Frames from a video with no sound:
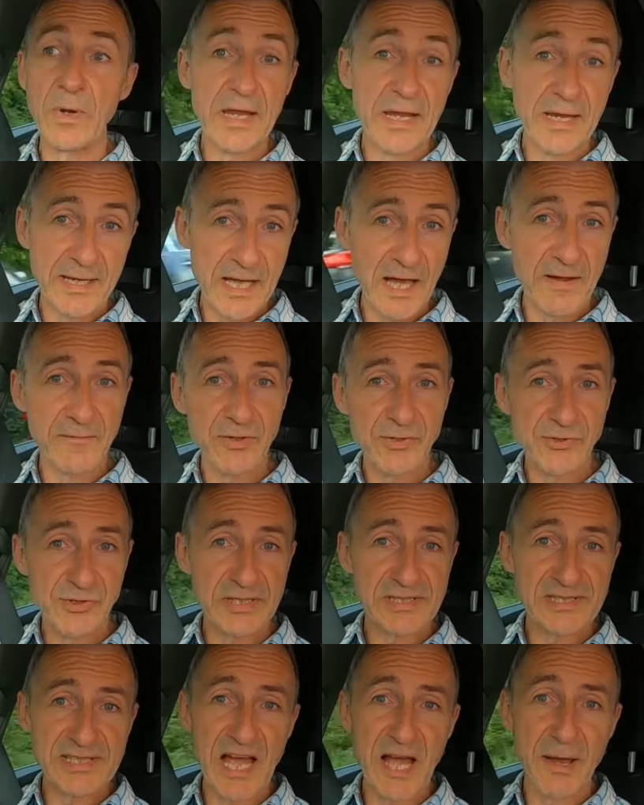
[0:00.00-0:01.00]
We covered
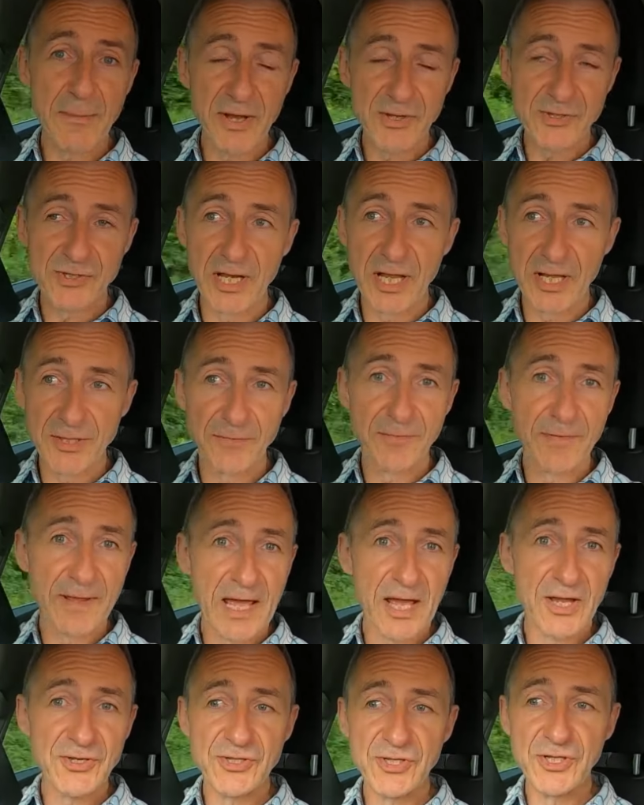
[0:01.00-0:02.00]
just how much
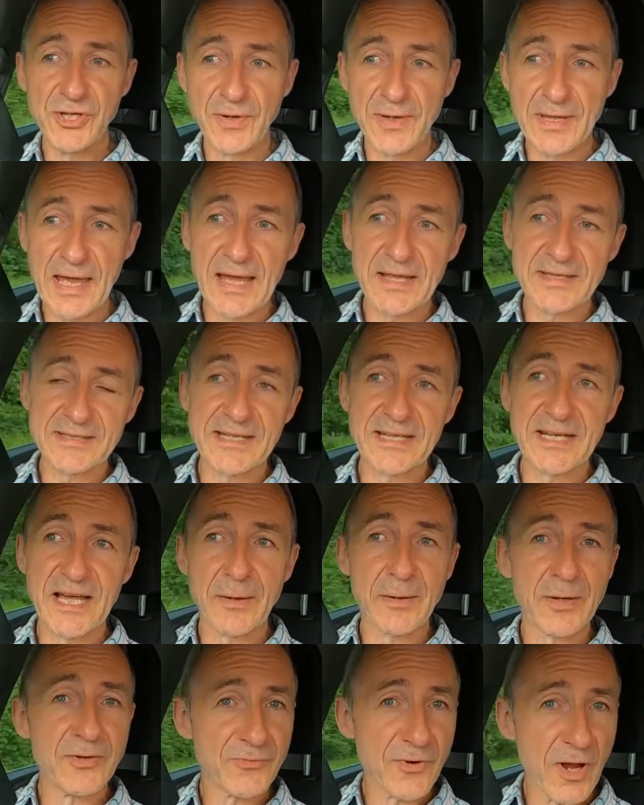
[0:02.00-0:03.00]
electrification you get in
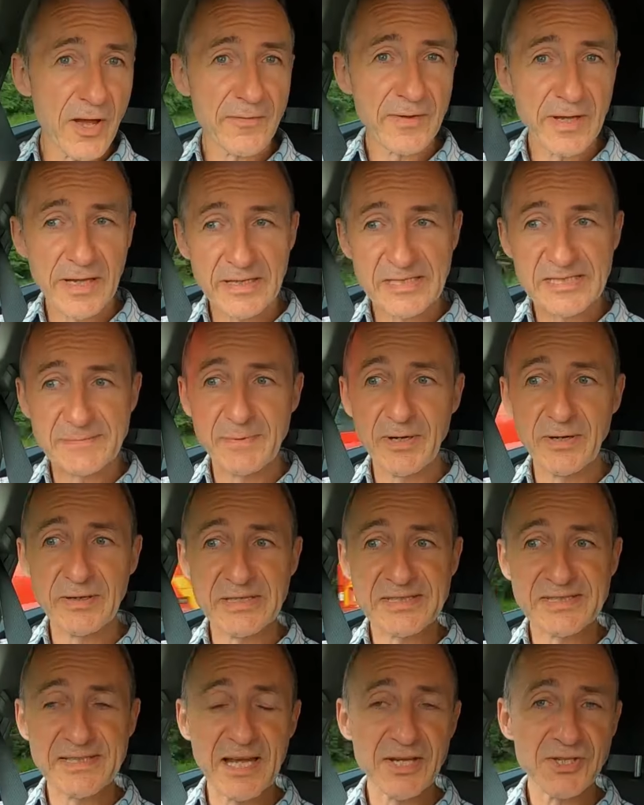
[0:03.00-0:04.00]
our driving
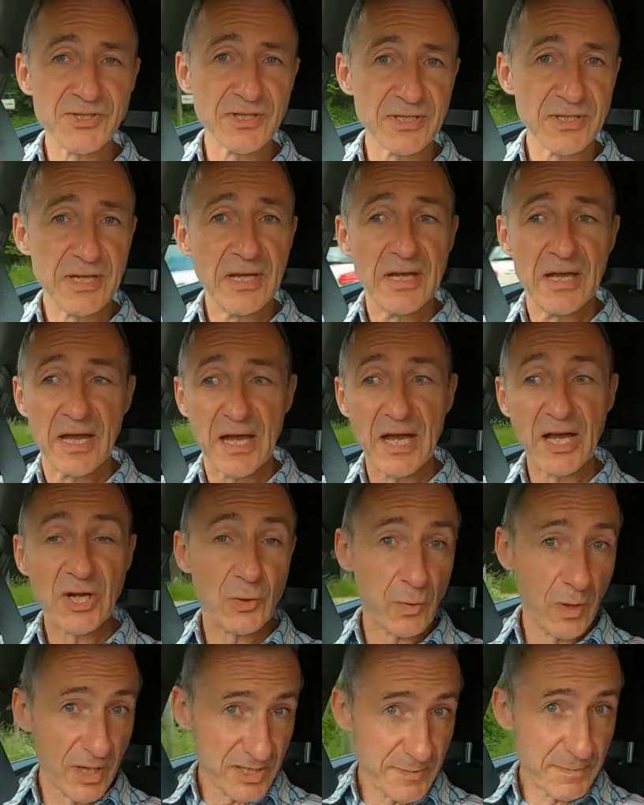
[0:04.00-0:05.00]
experience section, uh,
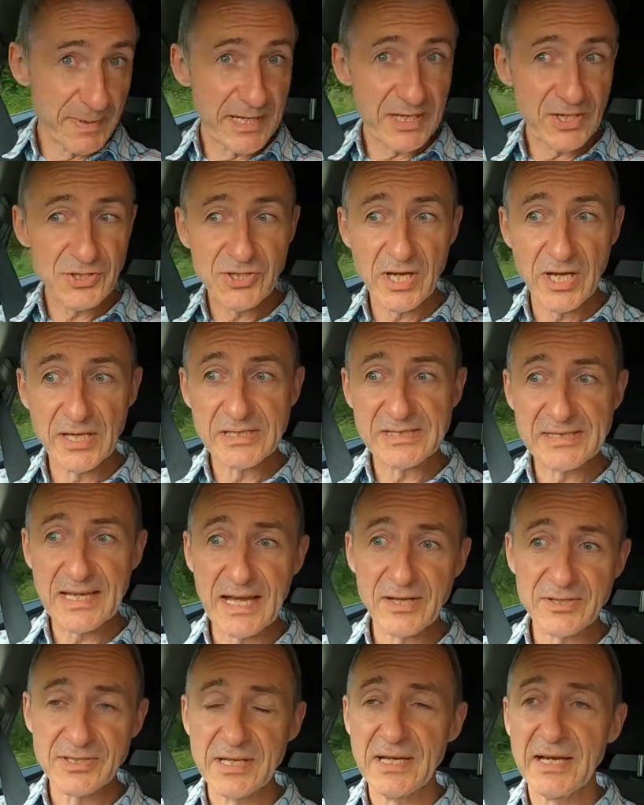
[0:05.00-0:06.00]
quite a bit it turns
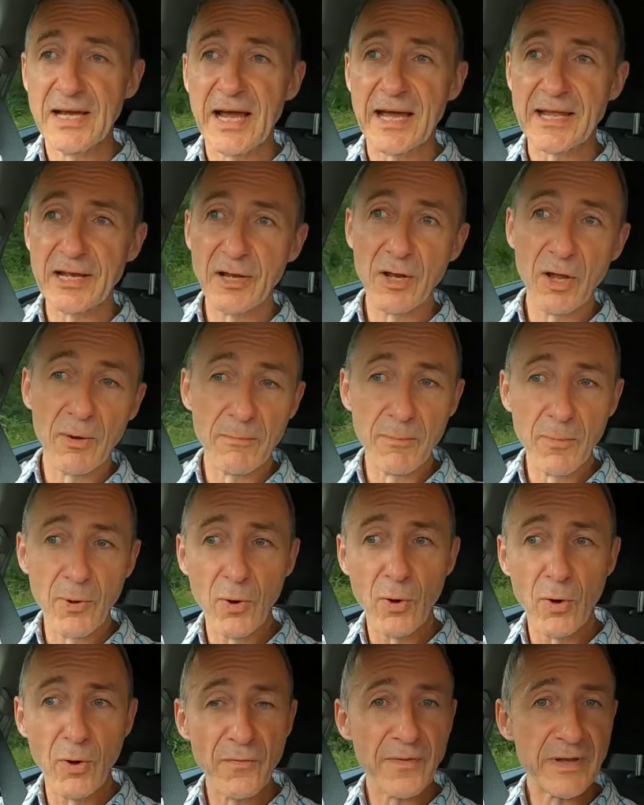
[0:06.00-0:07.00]
out, and a lot
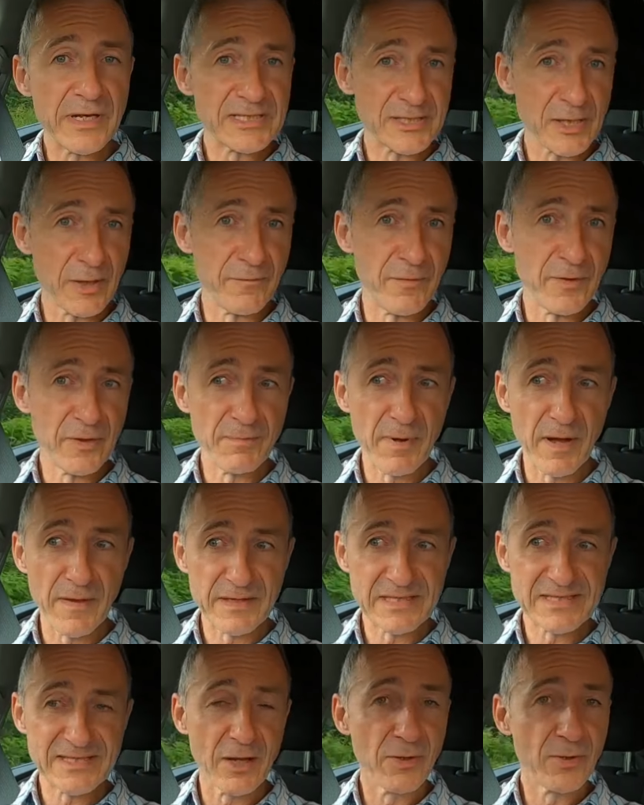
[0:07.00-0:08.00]
more than is offered by
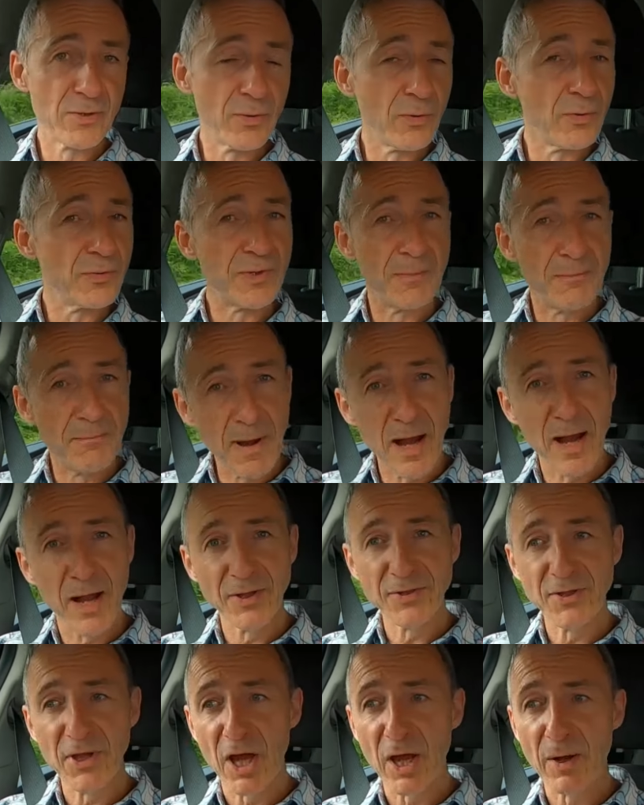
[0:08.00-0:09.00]
the so-called
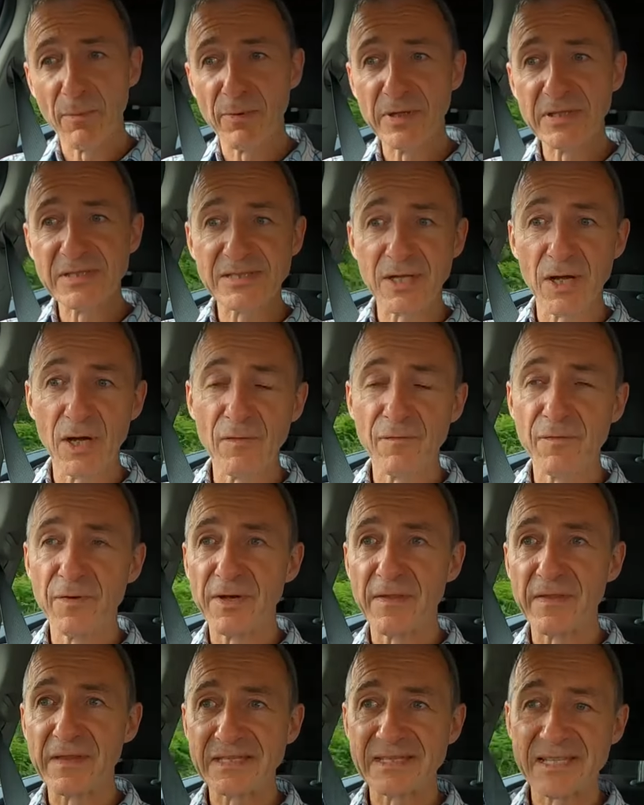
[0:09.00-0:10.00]
mild hybrids
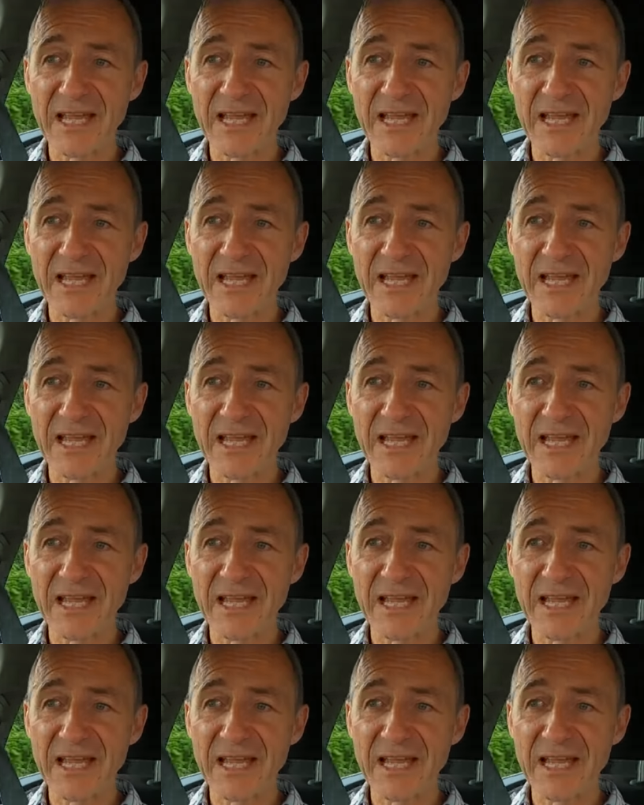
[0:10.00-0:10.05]
offered in the